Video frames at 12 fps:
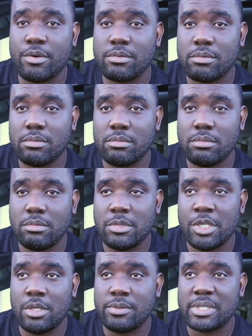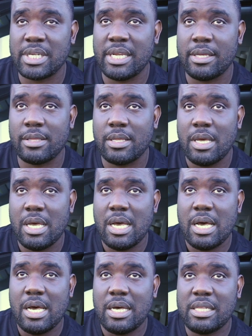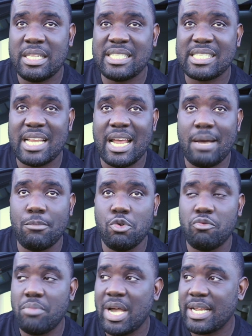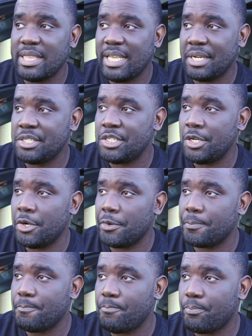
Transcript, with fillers: You know what I'm saying? Let's say I move back next year.